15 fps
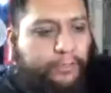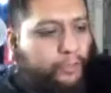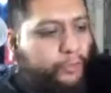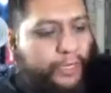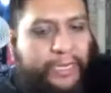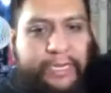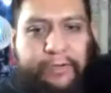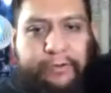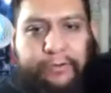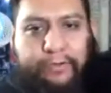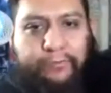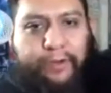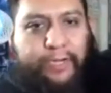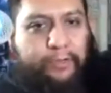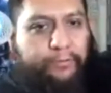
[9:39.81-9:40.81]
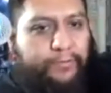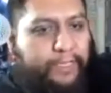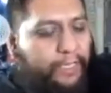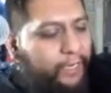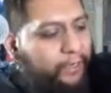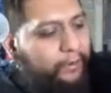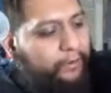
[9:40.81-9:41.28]
tray area right over
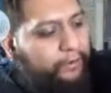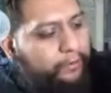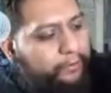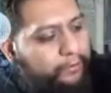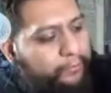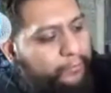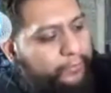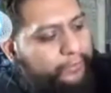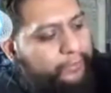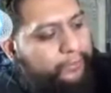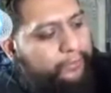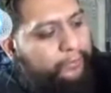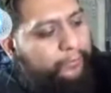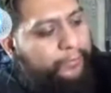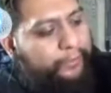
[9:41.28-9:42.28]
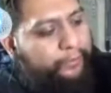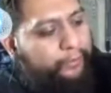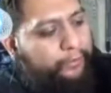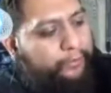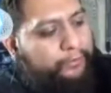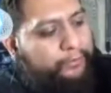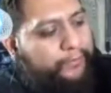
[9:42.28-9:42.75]
here. You put your little
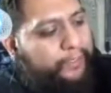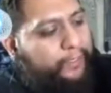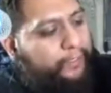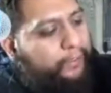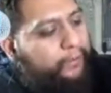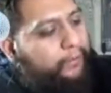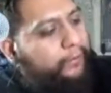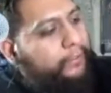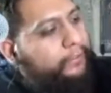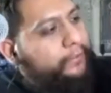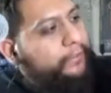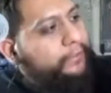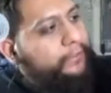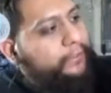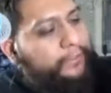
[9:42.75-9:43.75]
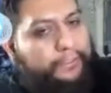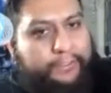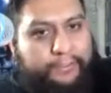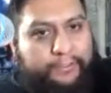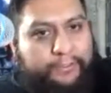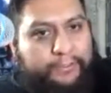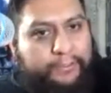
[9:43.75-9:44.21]
beardos over here. This is a
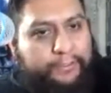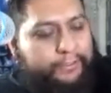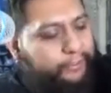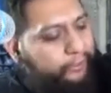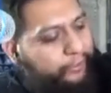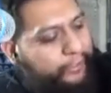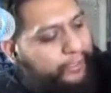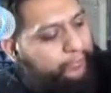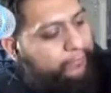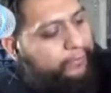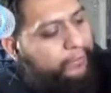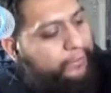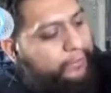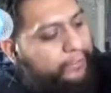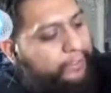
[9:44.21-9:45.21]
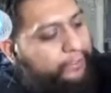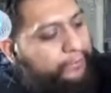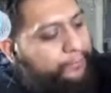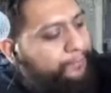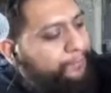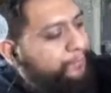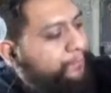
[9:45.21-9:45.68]
Sherlock one
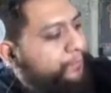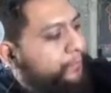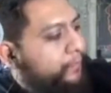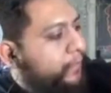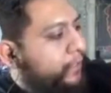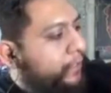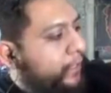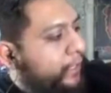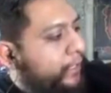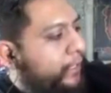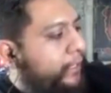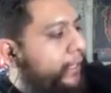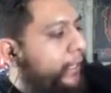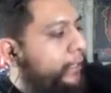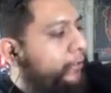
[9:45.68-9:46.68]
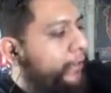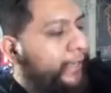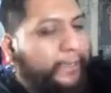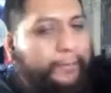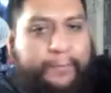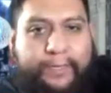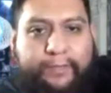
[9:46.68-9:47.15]
here. And then I know I
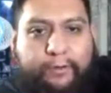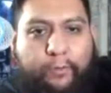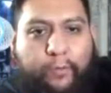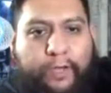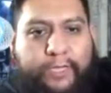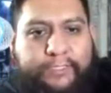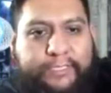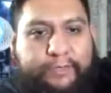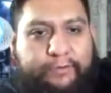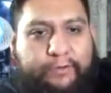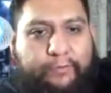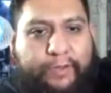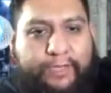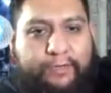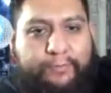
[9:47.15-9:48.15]
got my little watch area right up